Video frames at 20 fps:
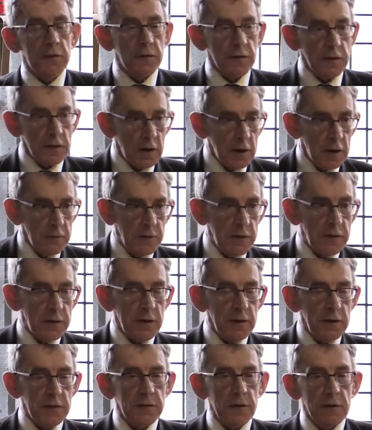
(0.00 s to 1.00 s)
the Garvey
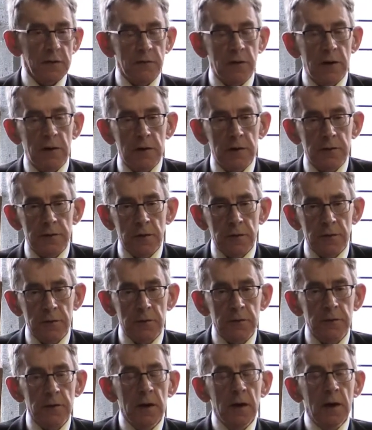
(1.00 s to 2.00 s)
case, and various
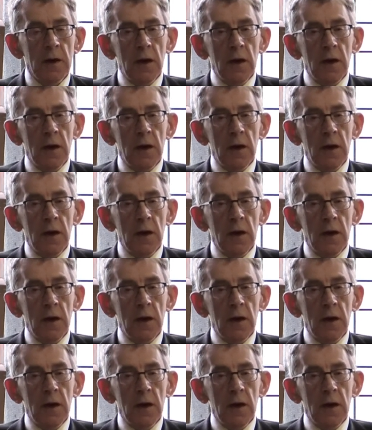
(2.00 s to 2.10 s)
others,